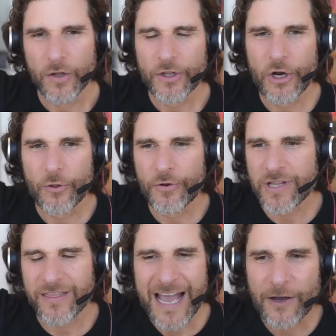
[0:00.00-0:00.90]
you know there's a
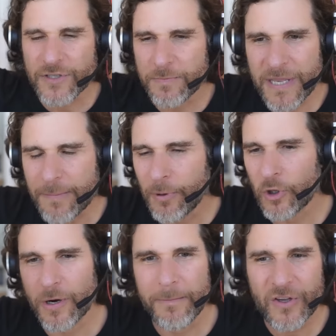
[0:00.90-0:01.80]
thousand people
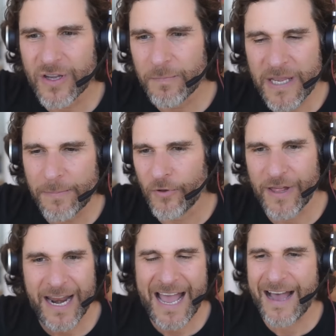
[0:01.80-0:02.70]
or a million people
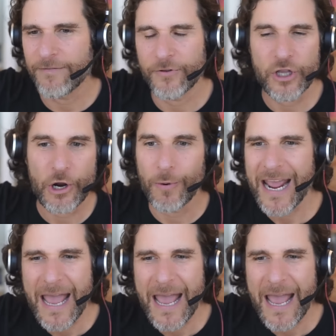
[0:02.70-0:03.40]
that have you know an